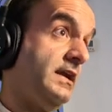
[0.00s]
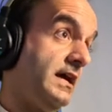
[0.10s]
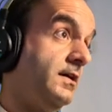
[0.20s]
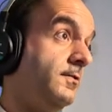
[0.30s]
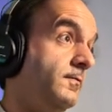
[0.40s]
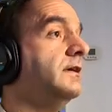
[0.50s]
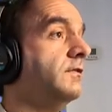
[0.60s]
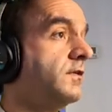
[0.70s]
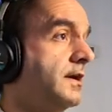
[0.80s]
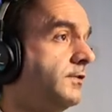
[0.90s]
now,
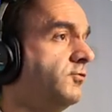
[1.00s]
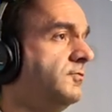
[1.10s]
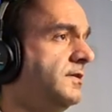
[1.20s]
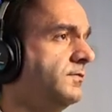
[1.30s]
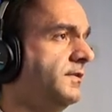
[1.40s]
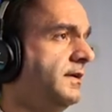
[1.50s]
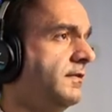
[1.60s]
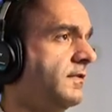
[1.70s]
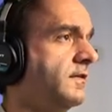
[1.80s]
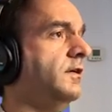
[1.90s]
is scheduled to be
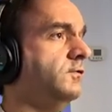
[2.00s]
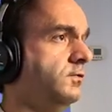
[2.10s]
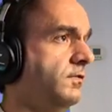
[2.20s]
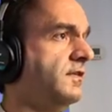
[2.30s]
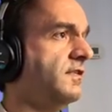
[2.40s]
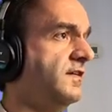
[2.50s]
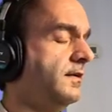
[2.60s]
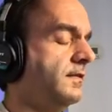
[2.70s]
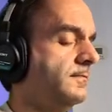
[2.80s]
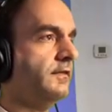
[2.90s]
released on June
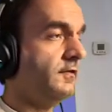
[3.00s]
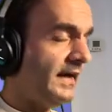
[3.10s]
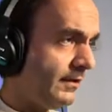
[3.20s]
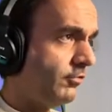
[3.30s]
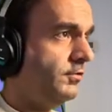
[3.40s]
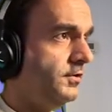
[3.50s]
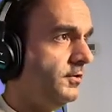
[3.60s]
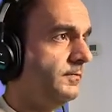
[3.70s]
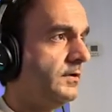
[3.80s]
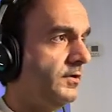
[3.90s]
16th. The last
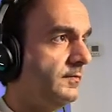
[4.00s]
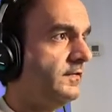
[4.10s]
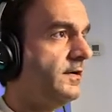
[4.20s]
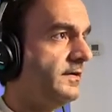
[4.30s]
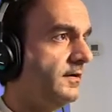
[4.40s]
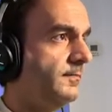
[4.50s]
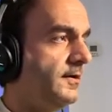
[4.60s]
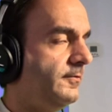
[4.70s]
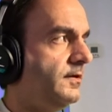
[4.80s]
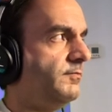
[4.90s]
studio that we're going to be talking
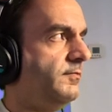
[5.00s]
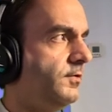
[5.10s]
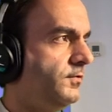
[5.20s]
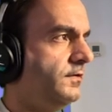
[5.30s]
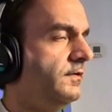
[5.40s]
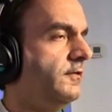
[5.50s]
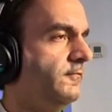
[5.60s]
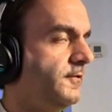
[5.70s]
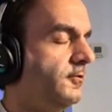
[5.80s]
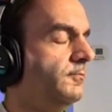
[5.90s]
about that promoted a
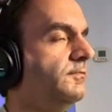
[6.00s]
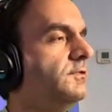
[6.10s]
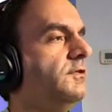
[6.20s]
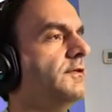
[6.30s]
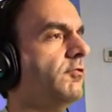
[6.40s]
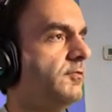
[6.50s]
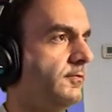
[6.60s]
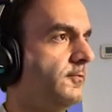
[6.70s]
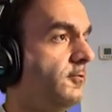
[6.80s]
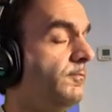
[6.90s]
film during the
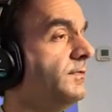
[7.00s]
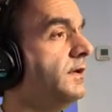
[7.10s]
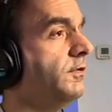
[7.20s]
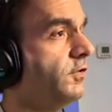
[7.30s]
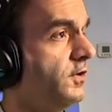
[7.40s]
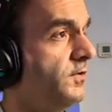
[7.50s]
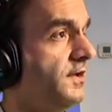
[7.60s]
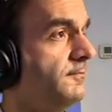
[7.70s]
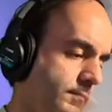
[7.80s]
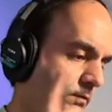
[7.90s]
Super Bowl is
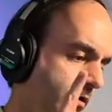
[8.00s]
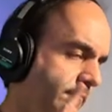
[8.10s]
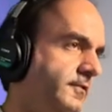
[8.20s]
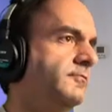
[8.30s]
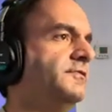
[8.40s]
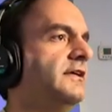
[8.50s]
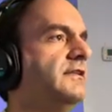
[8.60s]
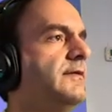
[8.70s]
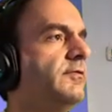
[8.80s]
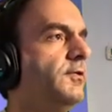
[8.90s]
Sony. The one film
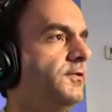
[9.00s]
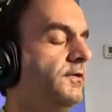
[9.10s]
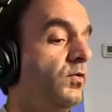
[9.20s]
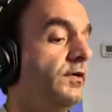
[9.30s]
that they promoted